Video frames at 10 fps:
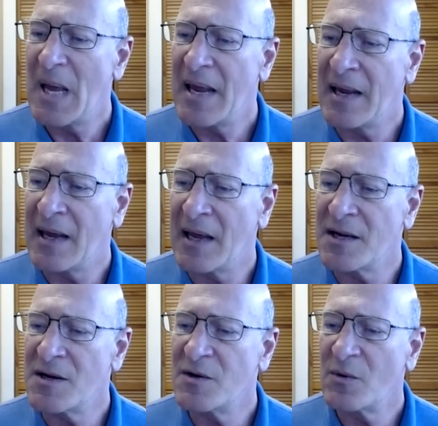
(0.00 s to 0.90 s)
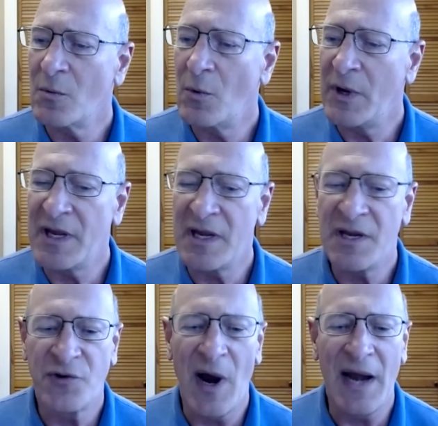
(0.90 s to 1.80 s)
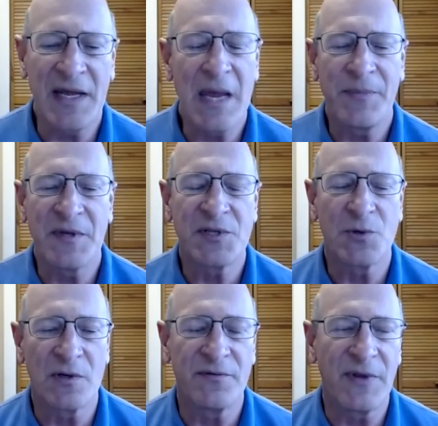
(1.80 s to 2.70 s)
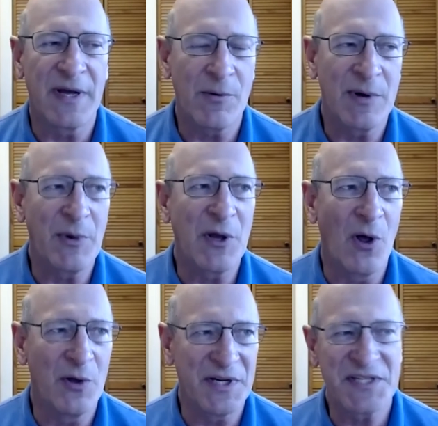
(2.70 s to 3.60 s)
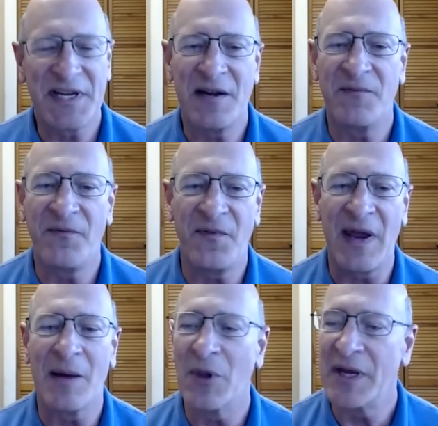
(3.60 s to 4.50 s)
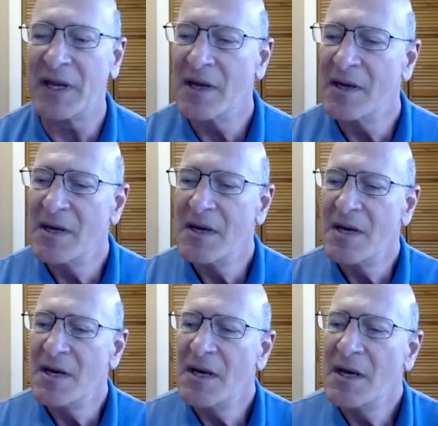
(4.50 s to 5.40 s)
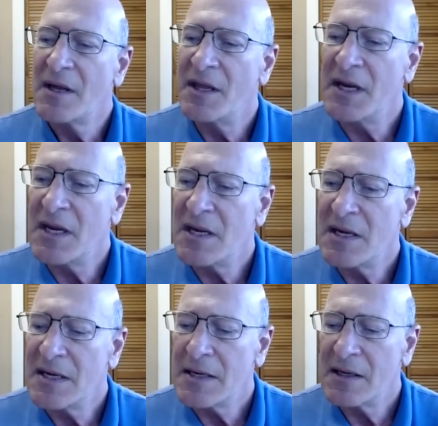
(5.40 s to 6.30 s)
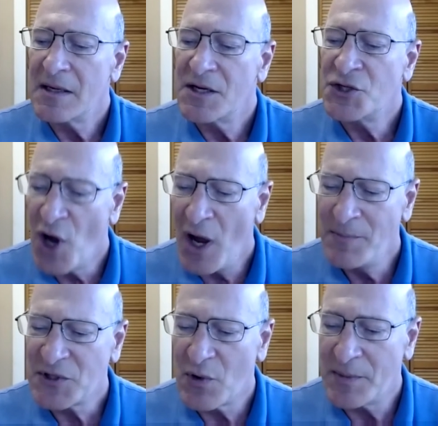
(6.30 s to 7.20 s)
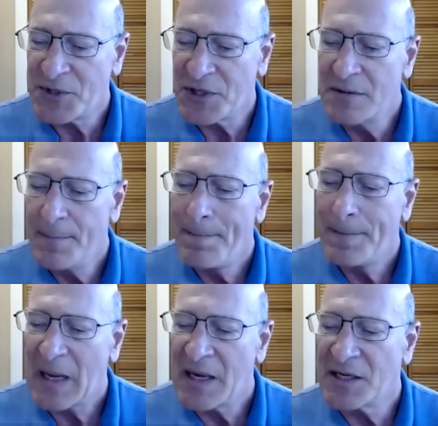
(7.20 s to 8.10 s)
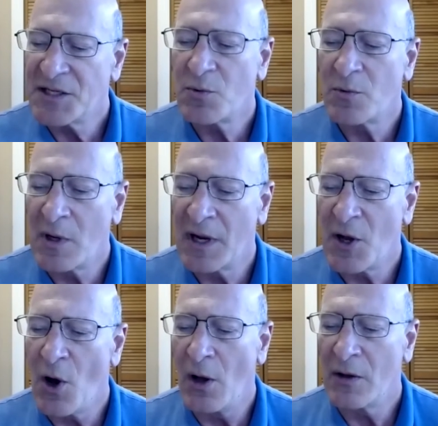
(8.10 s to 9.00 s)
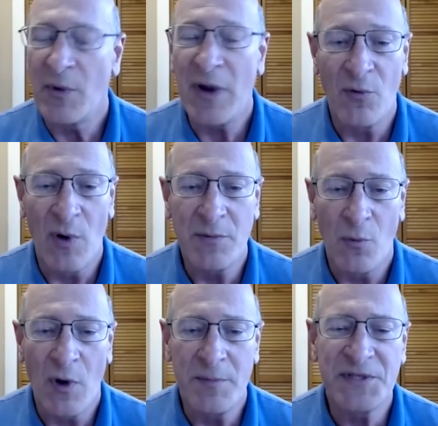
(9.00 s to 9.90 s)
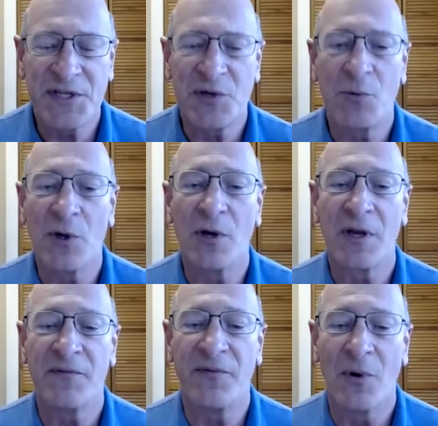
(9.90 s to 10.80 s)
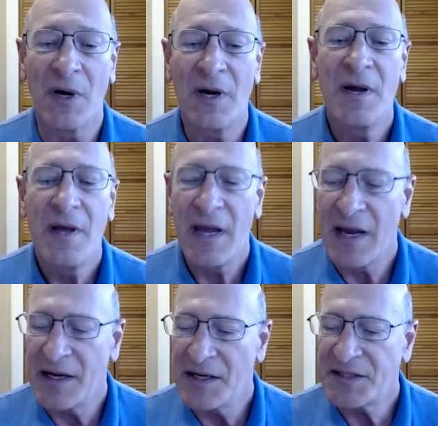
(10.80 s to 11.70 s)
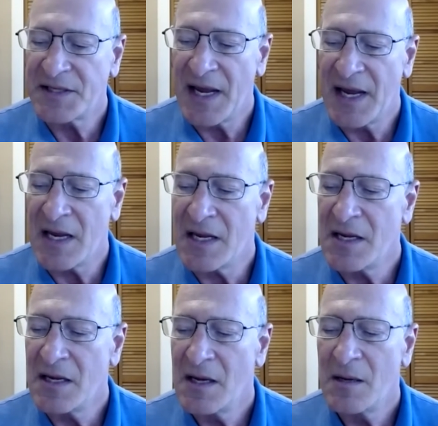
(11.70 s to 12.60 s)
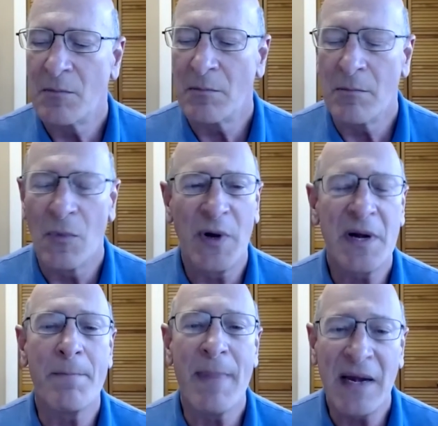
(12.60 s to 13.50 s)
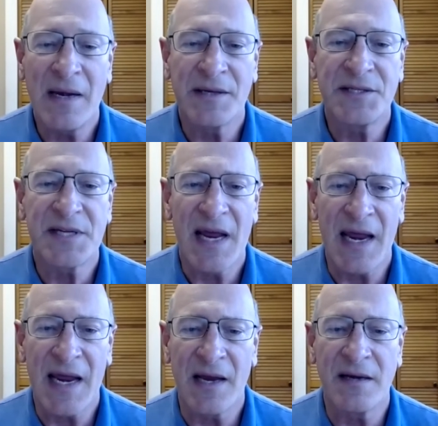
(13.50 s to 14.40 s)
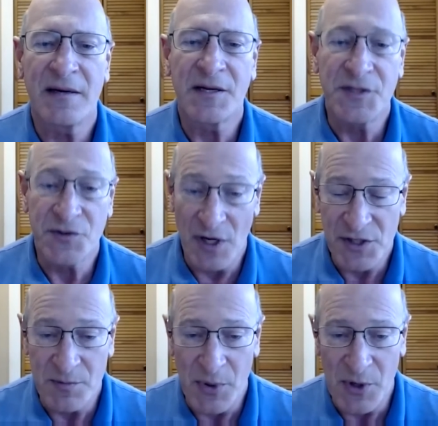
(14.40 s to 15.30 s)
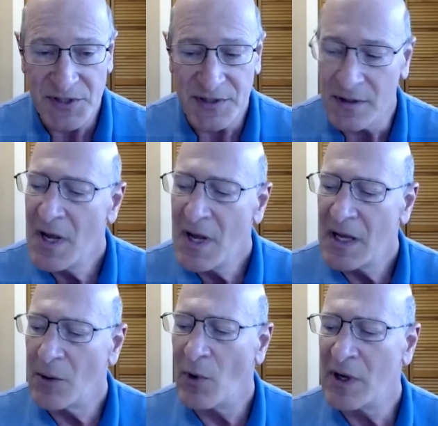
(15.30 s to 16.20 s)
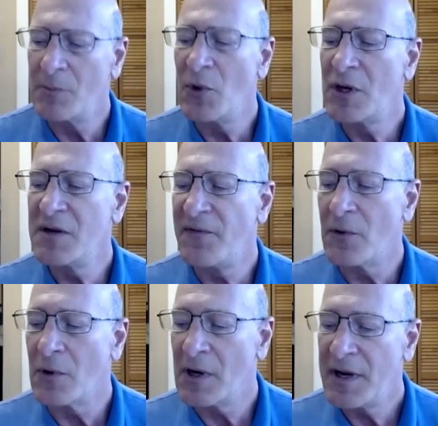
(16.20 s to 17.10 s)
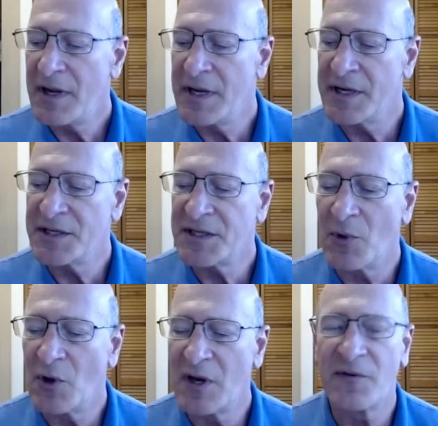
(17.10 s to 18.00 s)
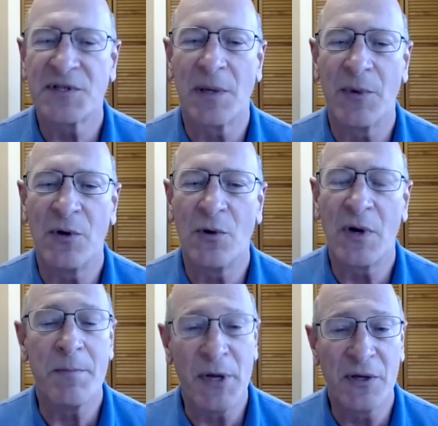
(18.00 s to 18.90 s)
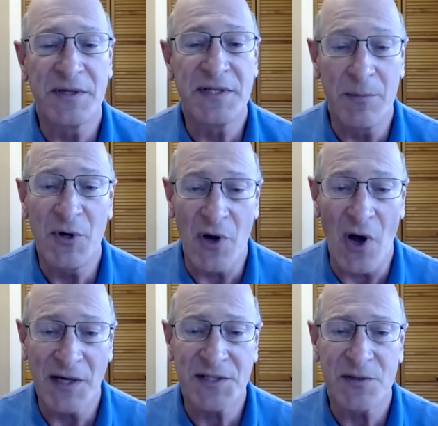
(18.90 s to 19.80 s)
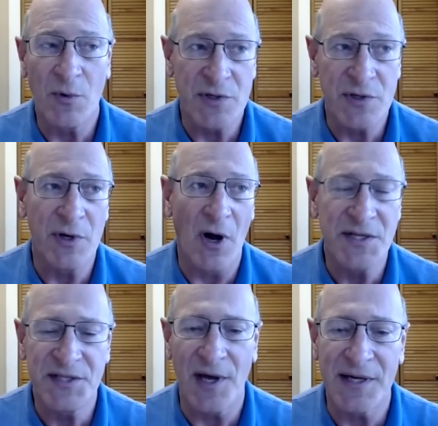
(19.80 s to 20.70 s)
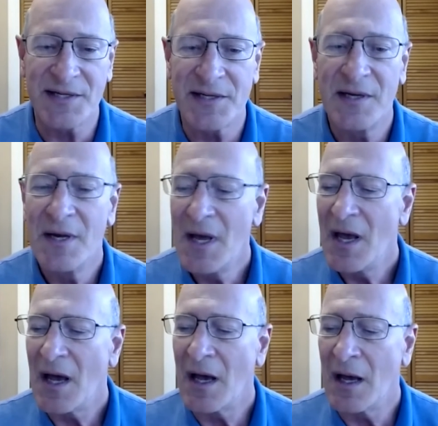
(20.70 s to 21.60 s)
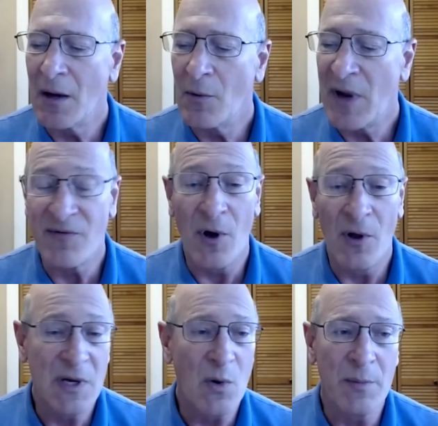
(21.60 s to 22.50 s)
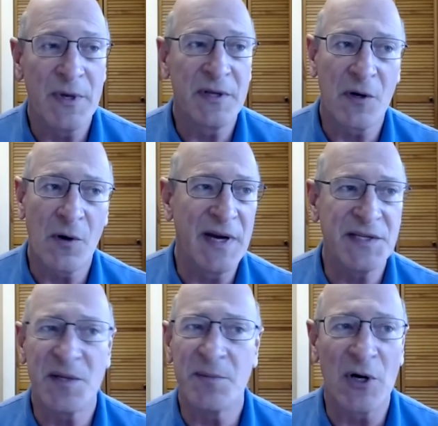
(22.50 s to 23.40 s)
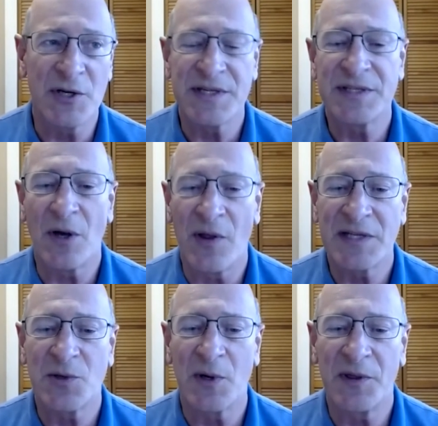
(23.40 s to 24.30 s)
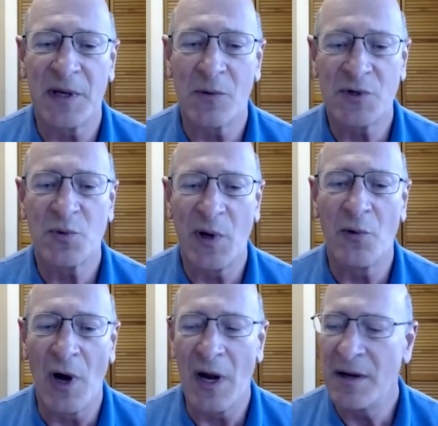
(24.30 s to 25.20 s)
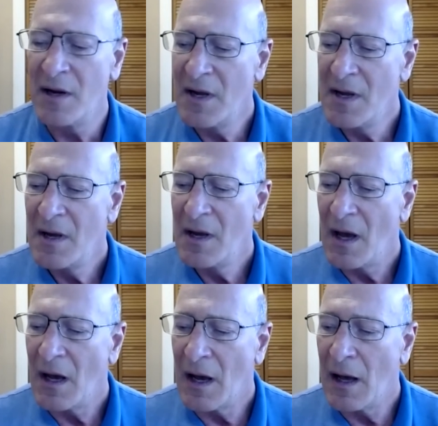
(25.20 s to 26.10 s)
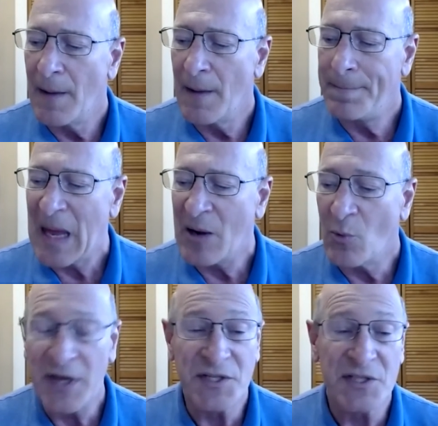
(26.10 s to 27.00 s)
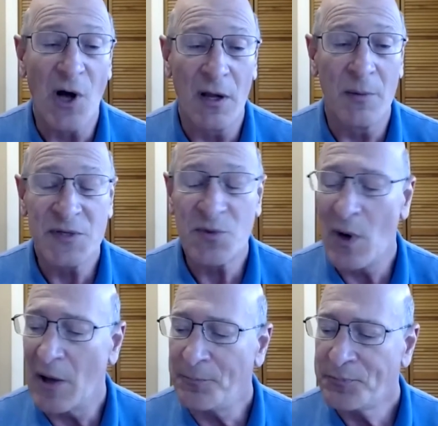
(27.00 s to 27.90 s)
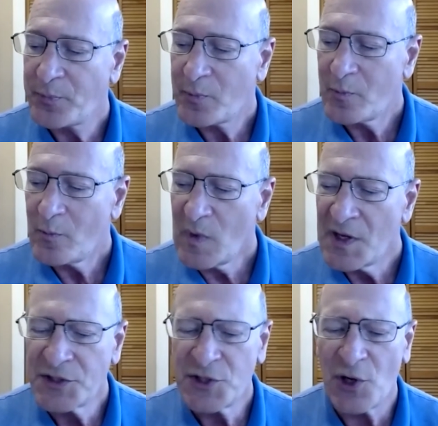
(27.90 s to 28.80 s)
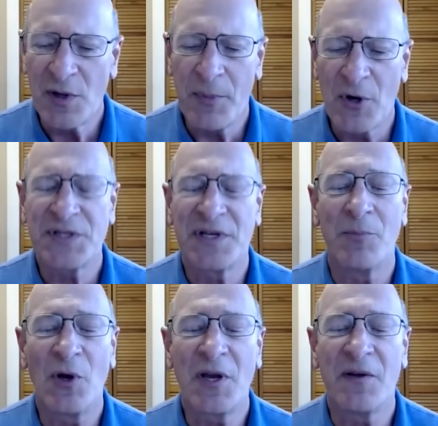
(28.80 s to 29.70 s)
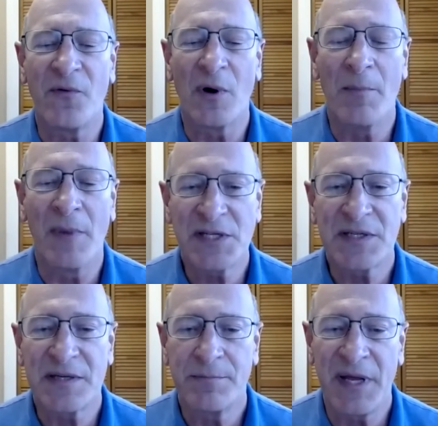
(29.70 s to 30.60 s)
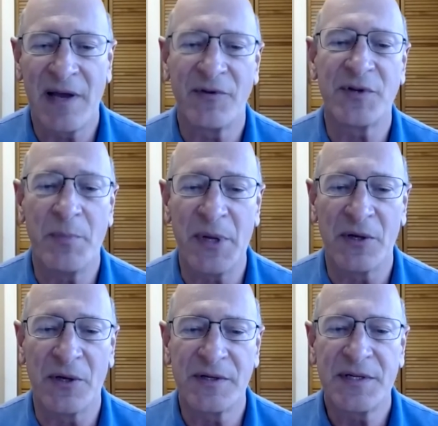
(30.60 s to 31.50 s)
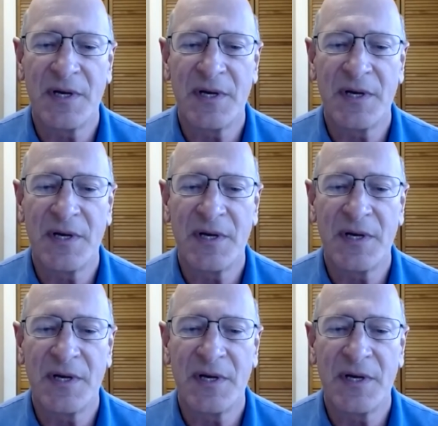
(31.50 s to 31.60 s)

And we try to keep this sort of like what we call an extended family. The job description is what I call, we have one position we're looking for, and it's a marina maintenance and construction person. And what I'm looking for is someone who can build timber docks. We do it on site. We have all the equipment, the cranes, the barges, all that sort of thing, which we run, and we install them as well. So the person I'm looking for must be able to build